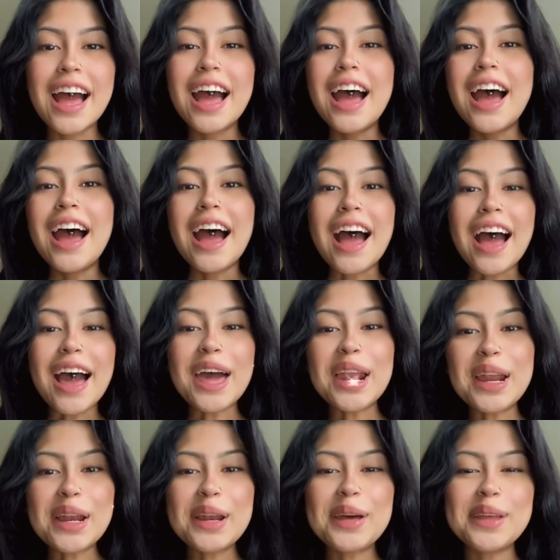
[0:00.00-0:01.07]
I
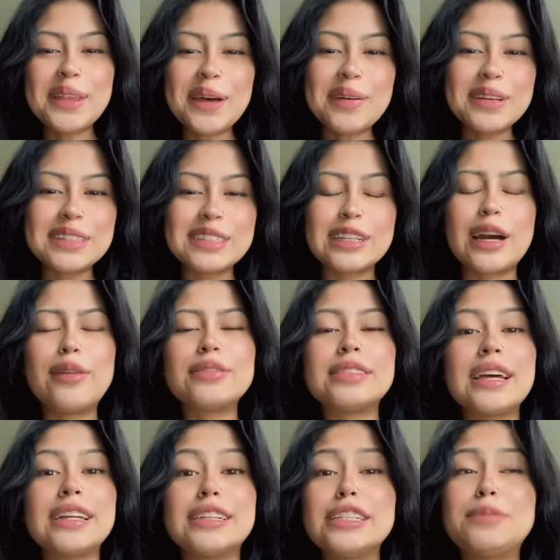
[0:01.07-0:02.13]
didn't know that was you. I was
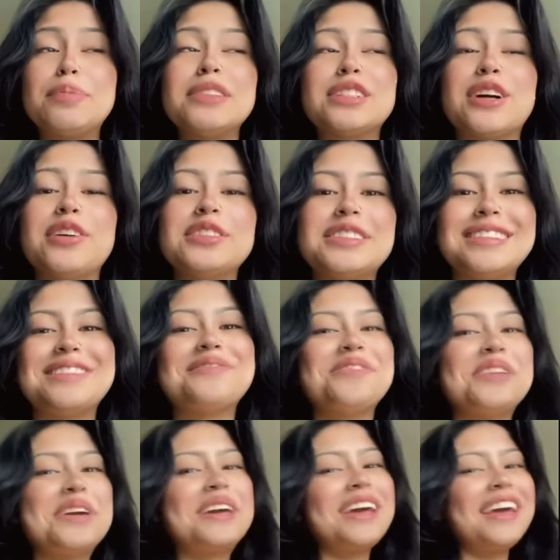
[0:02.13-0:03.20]
like, this bitch ghosted me.